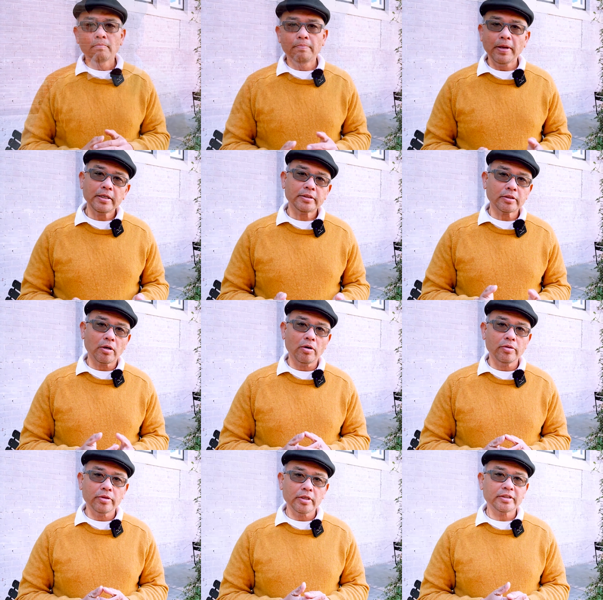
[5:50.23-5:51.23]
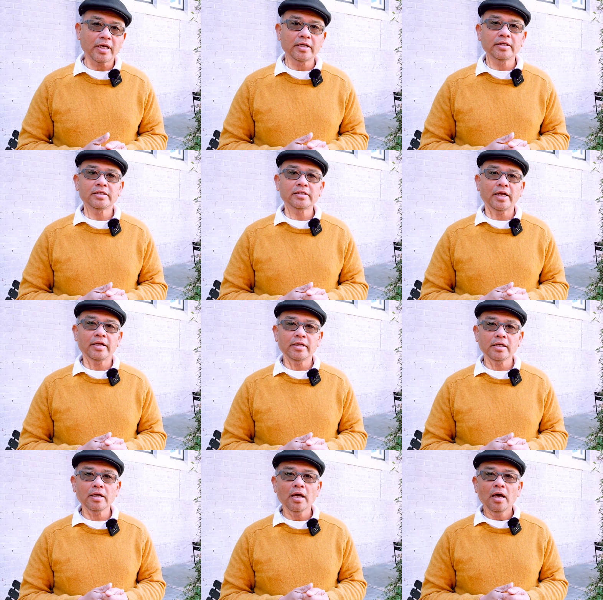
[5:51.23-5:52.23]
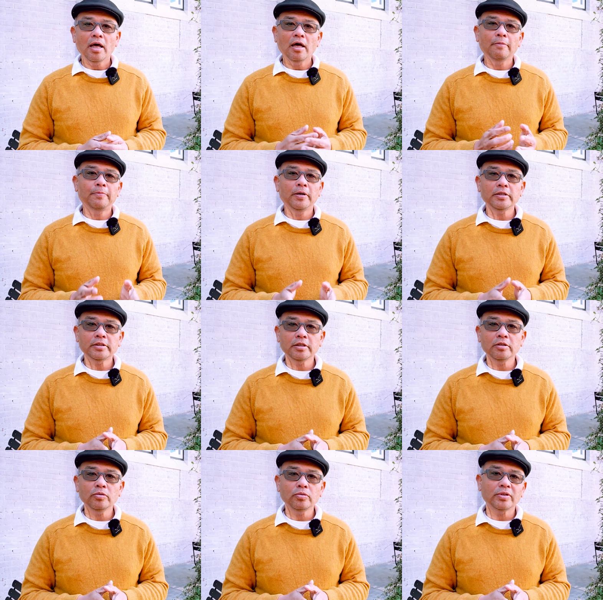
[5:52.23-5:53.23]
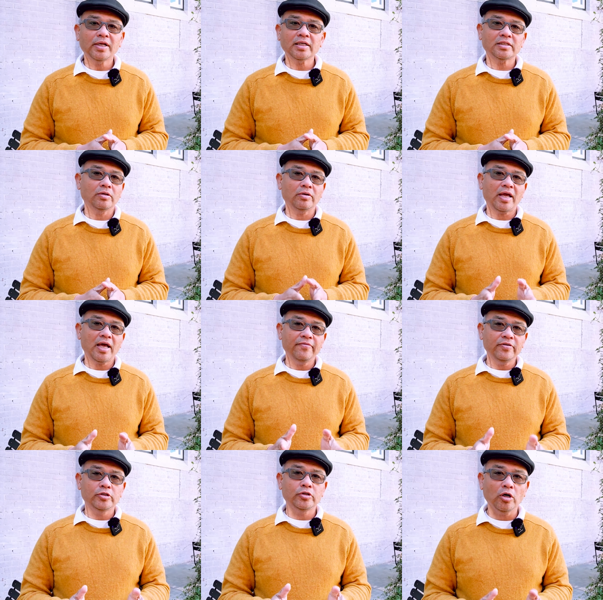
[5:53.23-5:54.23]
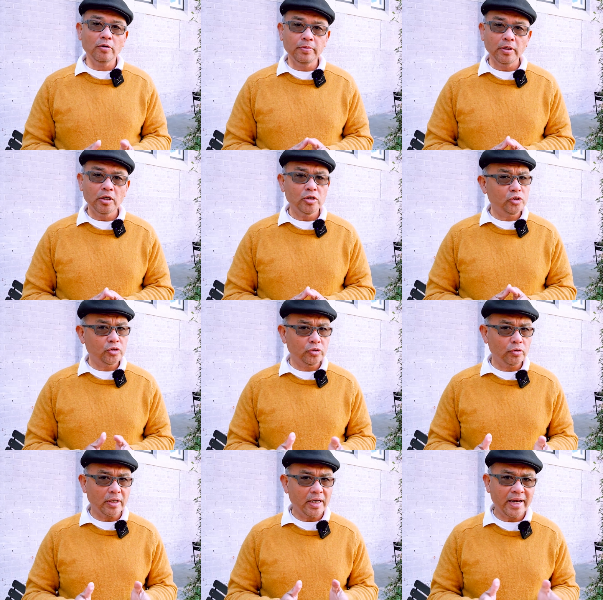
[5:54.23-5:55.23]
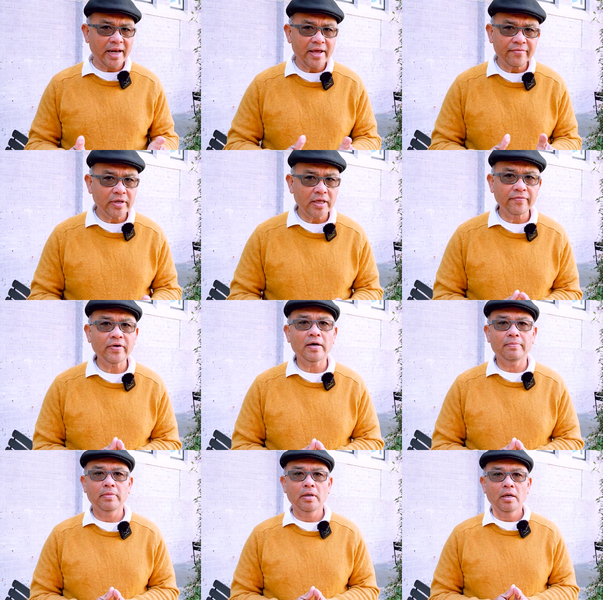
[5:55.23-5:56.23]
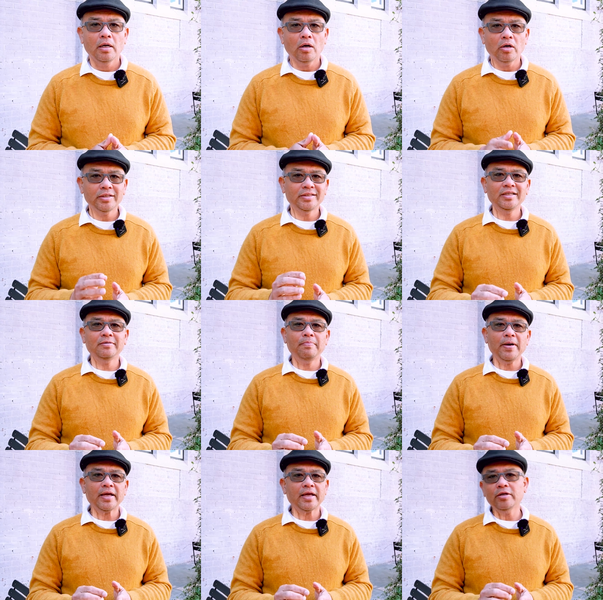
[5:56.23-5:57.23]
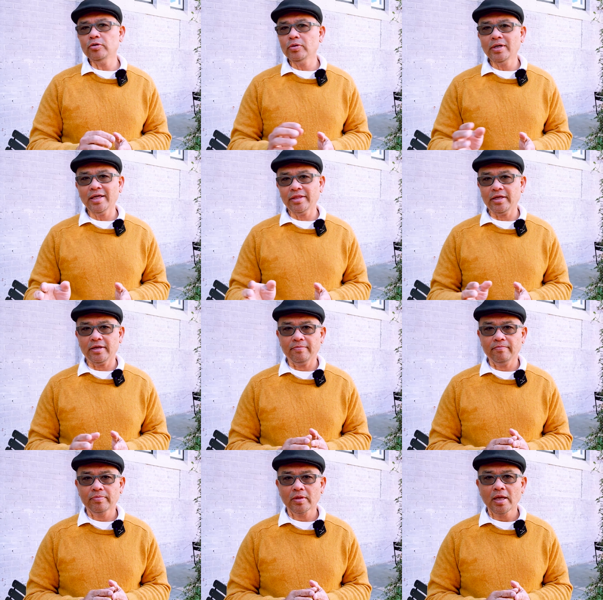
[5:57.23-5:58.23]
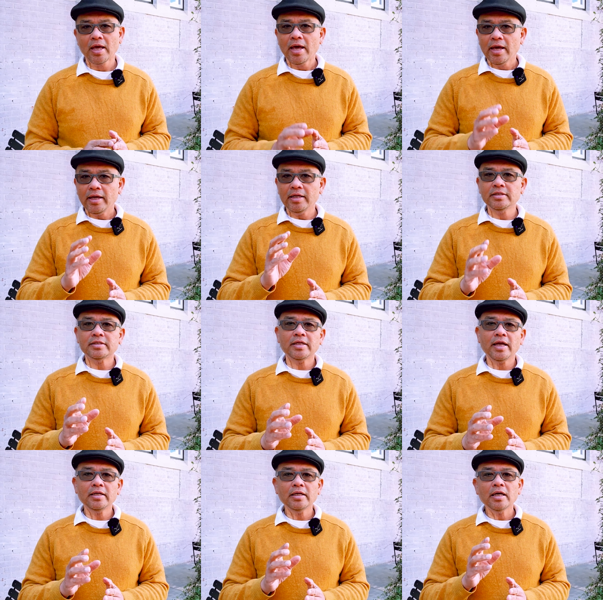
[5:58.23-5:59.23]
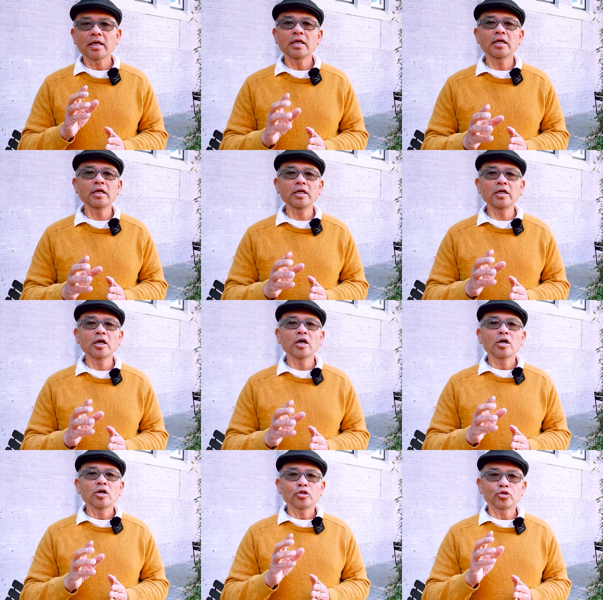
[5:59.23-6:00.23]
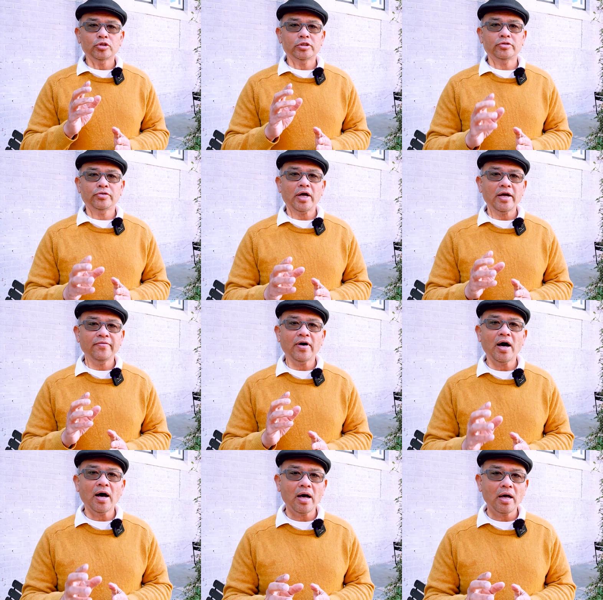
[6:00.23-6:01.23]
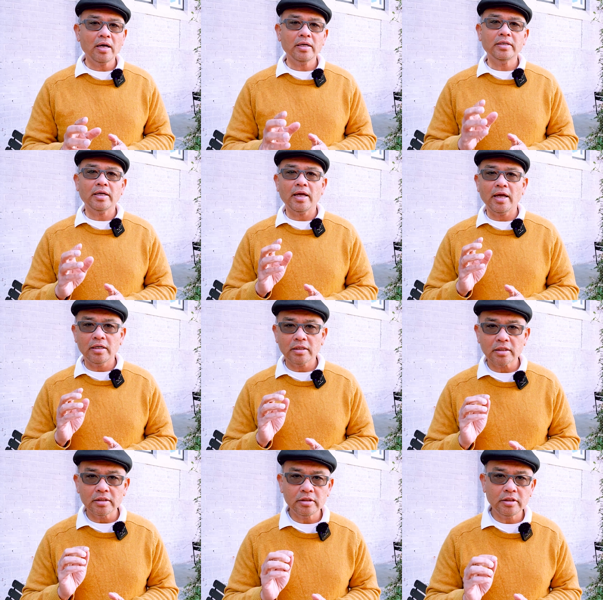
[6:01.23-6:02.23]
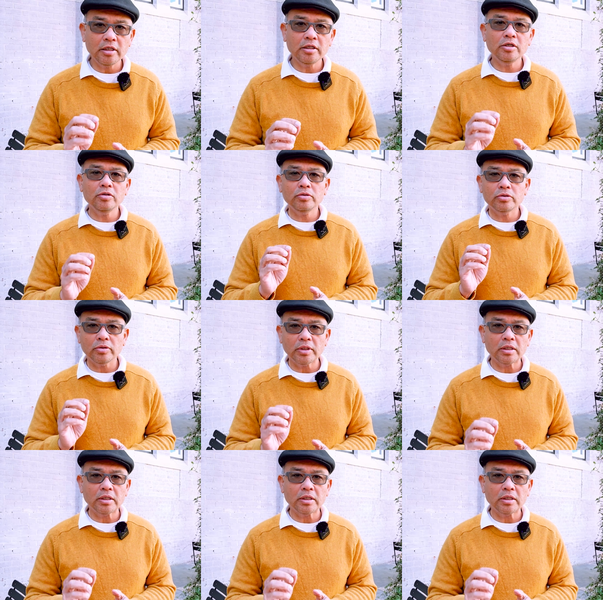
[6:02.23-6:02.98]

Based on this understanding, a person who does not have a job should never give up or sit back and do nothing. Instead, he should strive hard and continue to